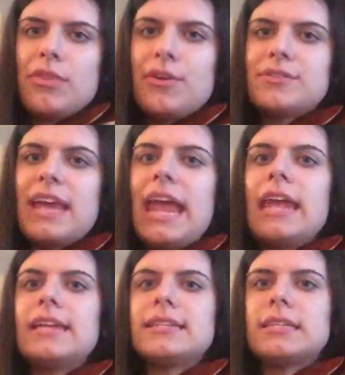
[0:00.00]
those
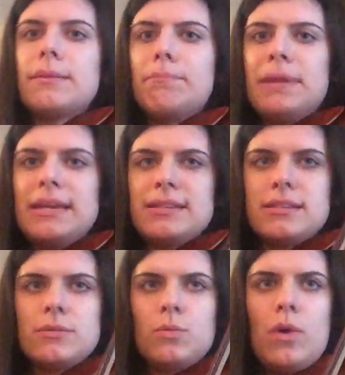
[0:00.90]
8
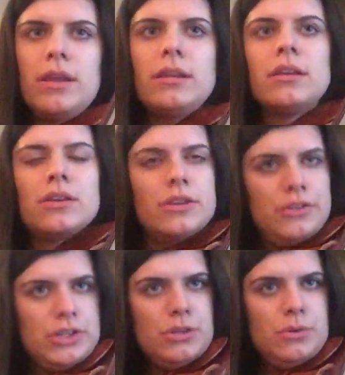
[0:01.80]
beats. 1,
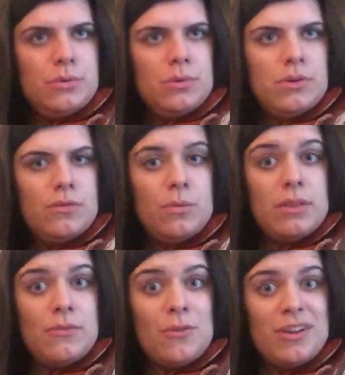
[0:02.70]
2,
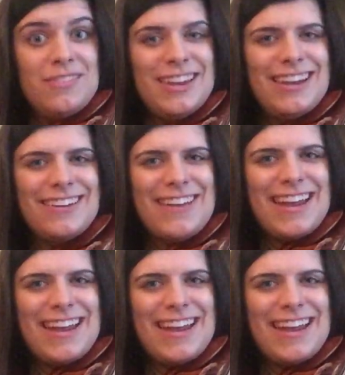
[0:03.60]
with 4th finger,